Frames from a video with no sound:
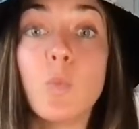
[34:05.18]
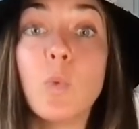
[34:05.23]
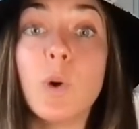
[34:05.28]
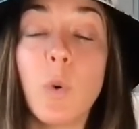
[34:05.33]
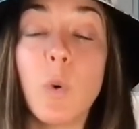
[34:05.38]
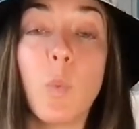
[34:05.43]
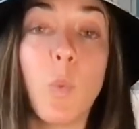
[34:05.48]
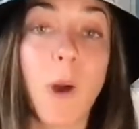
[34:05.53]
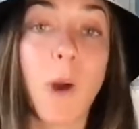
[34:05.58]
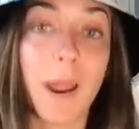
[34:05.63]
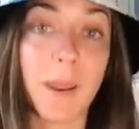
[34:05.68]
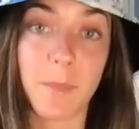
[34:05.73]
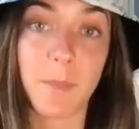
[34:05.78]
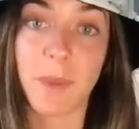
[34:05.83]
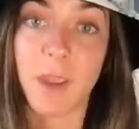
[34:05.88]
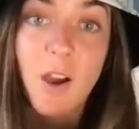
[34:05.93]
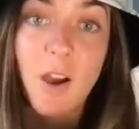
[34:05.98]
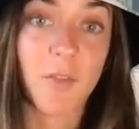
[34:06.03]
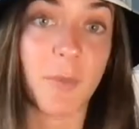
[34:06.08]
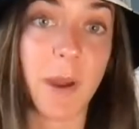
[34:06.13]
will wipe
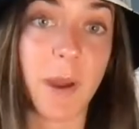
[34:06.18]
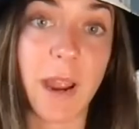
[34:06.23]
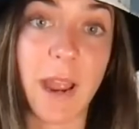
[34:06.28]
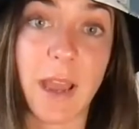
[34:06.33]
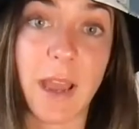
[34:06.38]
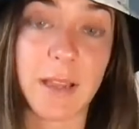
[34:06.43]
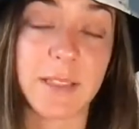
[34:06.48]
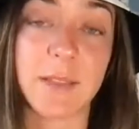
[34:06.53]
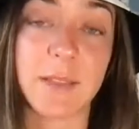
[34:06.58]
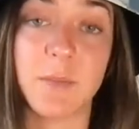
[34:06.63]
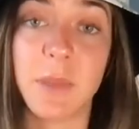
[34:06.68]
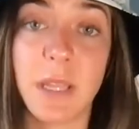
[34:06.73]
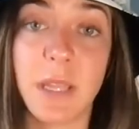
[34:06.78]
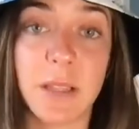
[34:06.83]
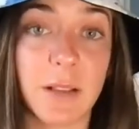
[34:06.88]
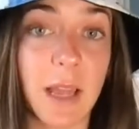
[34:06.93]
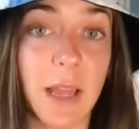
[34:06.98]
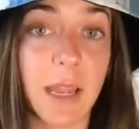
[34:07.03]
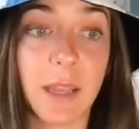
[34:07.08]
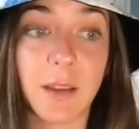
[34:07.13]
me off my ass and
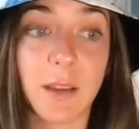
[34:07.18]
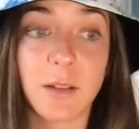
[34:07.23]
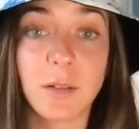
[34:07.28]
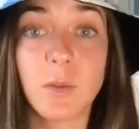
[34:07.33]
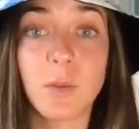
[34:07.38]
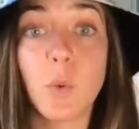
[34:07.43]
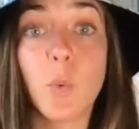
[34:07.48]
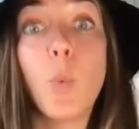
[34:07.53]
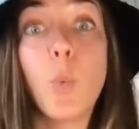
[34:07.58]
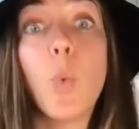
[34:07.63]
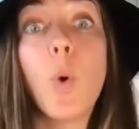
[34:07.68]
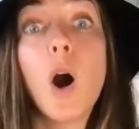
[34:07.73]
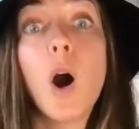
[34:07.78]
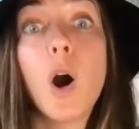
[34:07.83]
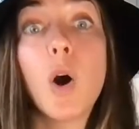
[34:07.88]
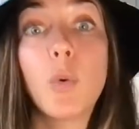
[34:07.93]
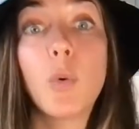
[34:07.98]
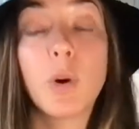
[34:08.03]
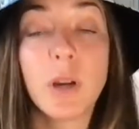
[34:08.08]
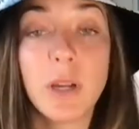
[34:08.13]
be like,
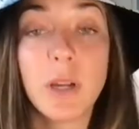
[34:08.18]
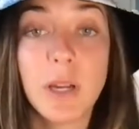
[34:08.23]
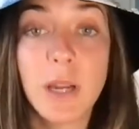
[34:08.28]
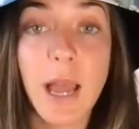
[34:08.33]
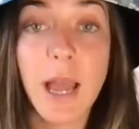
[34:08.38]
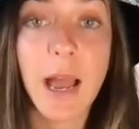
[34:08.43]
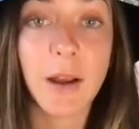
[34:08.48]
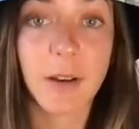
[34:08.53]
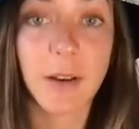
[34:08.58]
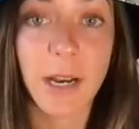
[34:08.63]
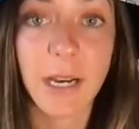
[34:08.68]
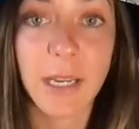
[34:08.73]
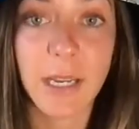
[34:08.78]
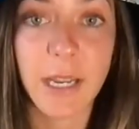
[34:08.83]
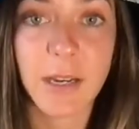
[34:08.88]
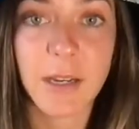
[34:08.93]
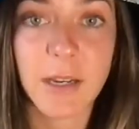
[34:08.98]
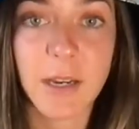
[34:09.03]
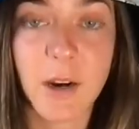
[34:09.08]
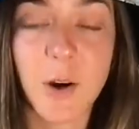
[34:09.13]
whoa, how do I
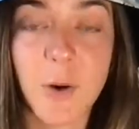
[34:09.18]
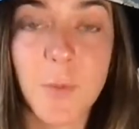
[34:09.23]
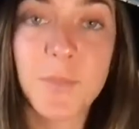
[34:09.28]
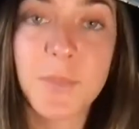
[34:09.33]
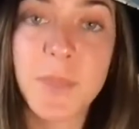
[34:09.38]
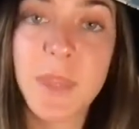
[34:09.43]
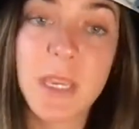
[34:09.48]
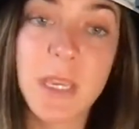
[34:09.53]
get here?